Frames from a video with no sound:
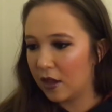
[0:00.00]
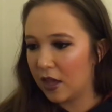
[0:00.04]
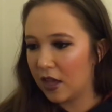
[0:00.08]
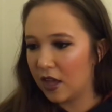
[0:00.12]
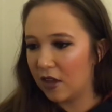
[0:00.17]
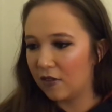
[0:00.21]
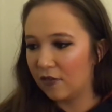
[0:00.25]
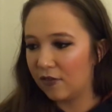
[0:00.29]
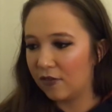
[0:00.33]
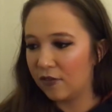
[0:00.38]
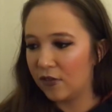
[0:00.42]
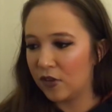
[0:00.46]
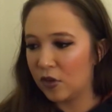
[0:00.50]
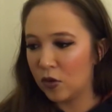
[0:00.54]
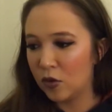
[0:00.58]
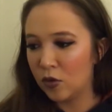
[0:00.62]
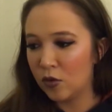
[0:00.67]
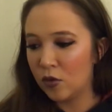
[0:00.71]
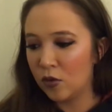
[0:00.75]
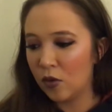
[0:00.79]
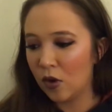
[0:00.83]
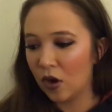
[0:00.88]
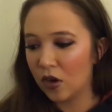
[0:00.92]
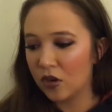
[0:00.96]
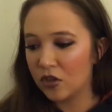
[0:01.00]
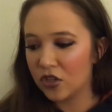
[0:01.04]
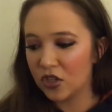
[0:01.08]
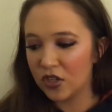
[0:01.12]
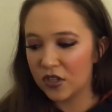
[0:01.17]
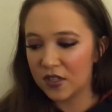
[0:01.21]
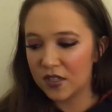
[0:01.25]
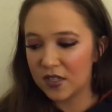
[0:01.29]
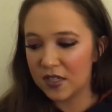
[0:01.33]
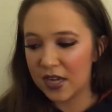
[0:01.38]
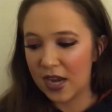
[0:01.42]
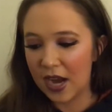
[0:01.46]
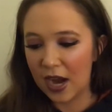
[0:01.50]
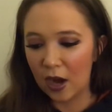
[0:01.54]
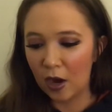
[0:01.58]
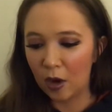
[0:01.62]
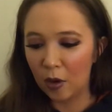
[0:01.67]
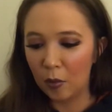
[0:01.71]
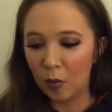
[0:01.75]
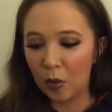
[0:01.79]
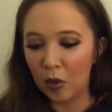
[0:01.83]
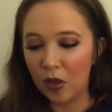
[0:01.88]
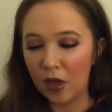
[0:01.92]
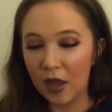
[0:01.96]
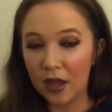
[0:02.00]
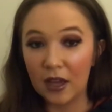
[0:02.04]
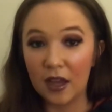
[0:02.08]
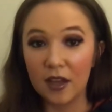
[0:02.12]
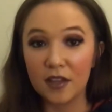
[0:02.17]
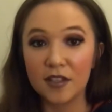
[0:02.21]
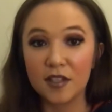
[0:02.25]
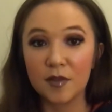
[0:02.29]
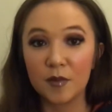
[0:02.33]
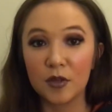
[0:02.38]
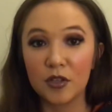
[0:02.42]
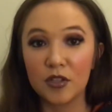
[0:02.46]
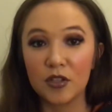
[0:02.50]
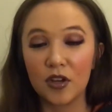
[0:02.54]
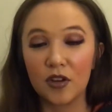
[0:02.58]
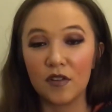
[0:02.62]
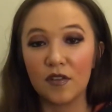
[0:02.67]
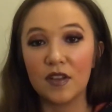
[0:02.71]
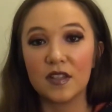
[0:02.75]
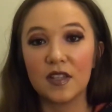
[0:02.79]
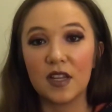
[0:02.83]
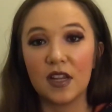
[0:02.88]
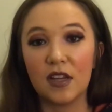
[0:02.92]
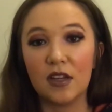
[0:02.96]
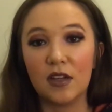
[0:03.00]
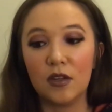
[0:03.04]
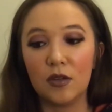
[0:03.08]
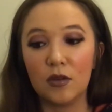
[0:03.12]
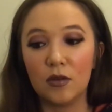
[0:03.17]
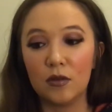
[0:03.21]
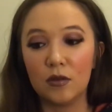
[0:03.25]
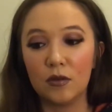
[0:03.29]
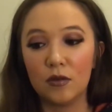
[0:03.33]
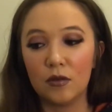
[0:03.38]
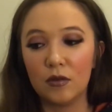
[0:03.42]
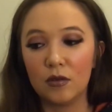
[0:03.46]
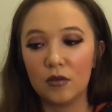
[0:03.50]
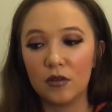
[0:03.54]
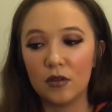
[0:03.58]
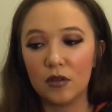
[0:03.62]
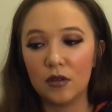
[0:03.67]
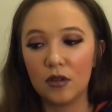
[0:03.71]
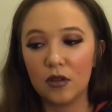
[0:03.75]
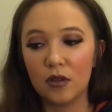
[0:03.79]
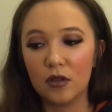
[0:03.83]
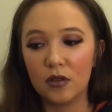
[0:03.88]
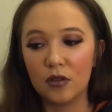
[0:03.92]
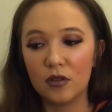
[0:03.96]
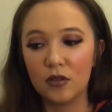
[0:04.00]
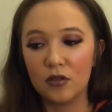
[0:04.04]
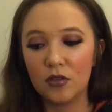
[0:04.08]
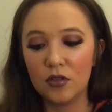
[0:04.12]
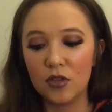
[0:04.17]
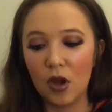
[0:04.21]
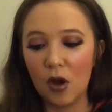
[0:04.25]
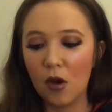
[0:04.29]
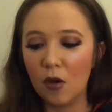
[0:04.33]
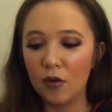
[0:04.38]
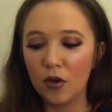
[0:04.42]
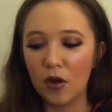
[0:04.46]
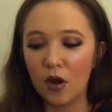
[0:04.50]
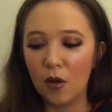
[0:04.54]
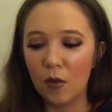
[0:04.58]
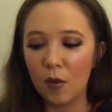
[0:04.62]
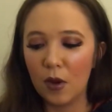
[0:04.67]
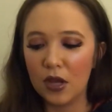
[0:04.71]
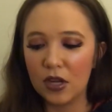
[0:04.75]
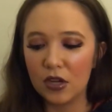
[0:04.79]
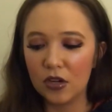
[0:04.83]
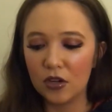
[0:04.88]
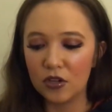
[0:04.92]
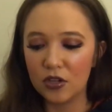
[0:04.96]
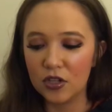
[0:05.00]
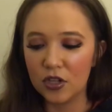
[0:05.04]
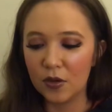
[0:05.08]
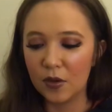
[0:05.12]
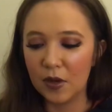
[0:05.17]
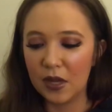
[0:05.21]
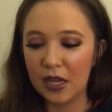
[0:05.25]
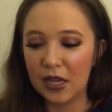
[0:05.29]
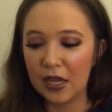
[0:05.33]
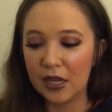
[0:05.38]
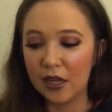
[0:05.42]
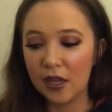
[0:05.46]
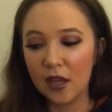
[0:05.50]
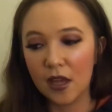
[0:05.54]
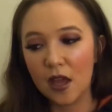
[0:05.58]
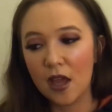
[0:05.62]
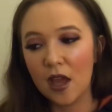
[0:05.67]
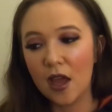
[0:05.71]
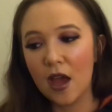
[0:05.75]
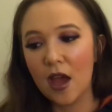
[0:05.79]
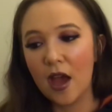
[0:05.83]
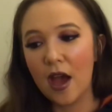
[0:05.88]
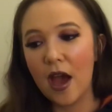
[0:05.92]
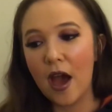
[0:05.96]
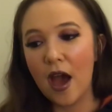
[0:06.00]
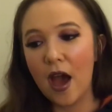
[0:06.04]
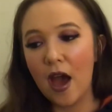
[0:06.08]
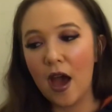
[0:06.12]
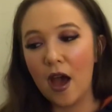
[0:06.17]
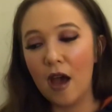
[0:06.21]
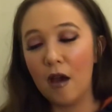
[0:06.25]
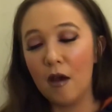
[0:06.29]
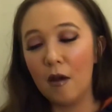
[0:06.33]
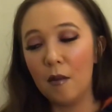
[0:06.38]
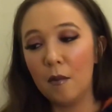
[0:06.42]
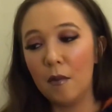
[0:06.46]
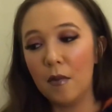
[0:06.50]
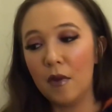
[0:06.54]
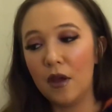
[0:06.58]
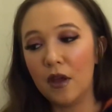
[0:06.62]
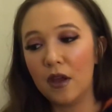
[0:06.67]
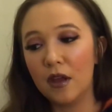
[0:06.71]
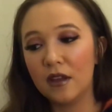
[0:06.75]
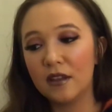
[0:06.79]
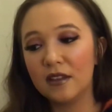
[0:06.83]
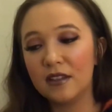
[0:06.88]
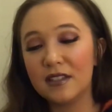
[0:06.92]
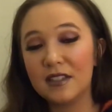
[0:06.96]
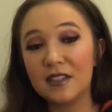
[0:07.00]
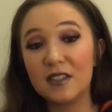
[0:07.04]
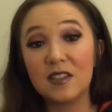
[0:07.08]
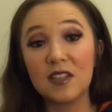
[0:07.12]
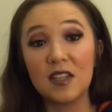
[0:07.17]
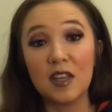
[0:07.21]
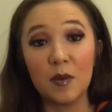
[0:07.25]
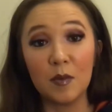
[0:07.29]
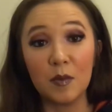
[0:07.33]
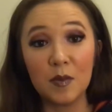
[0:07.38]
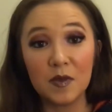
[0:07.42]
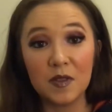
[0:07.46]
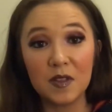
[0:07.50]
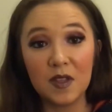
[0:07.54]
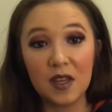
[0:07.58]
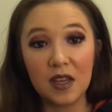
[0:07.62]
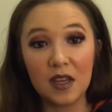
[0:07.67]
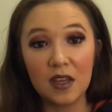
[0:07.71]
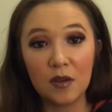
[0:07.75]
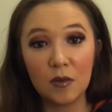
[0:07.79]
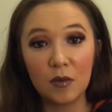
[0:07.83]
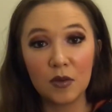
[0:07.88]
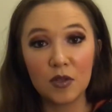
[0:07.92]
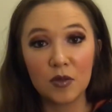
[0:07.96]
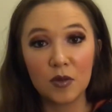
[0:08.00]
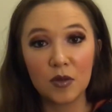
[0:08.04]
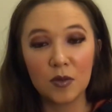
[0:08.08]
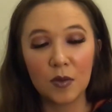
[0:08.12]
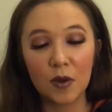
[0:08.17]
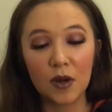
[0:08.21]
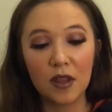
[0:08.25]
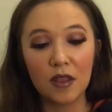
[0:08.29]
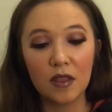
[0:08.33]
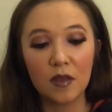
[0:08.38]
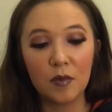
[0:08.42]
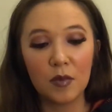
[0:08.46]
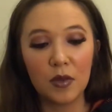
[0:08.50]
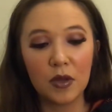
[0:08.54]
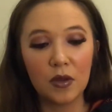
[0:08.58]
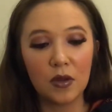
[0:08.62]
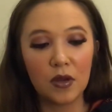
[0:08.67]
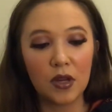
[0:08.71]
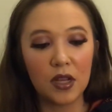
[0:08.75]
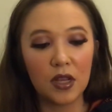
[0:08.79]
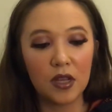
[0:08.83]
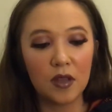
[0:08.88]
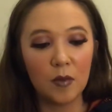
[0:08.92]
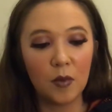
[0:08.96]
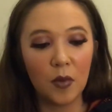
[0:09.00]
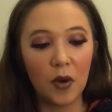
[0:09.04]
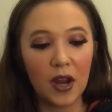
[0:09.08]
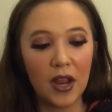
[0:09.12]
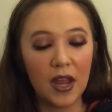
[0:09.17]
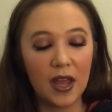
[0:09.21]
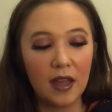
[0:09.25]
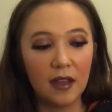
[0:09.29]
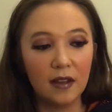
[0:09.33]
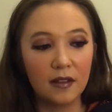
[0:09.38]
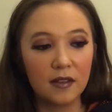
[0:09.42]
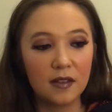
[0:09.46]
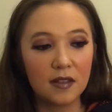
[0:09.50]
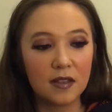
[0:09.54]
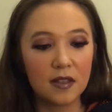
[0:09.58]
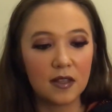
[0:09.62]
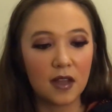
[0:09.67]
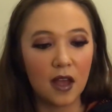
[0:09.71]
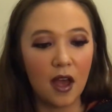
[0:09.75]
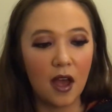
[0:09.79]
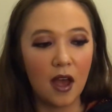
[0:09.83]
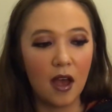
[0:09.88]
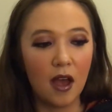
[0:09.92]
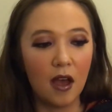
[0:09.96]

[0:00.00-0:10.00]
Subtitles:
if you are just terrible at customer service and you don't know what you're doing, Ipsy, which was one of the beauty brands,